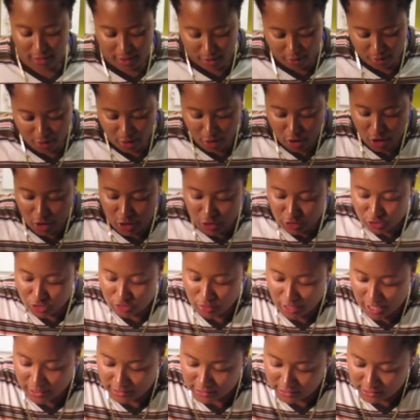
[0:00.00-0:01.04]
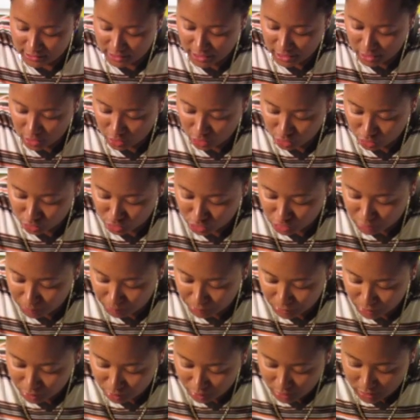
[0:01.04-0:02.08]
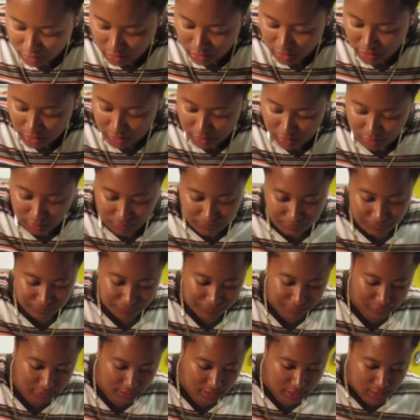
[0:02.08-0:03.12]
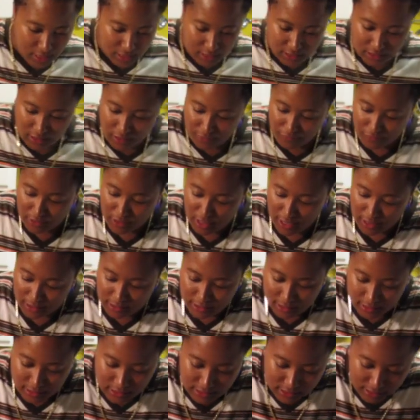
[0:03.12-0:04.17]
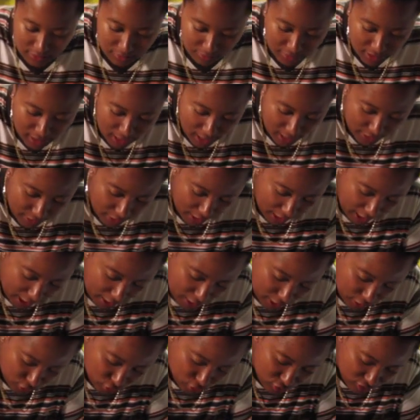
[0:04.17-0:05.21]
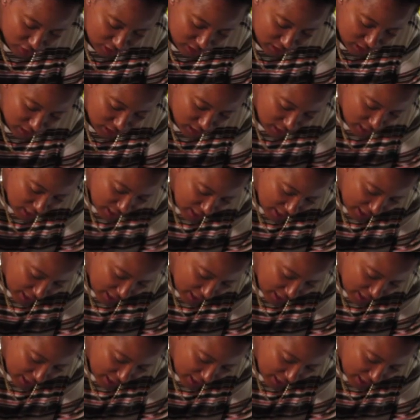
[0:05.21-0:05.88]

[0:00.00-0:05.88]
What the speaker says: there. So I just take a little spoon in here. See if you guys can see me how I do this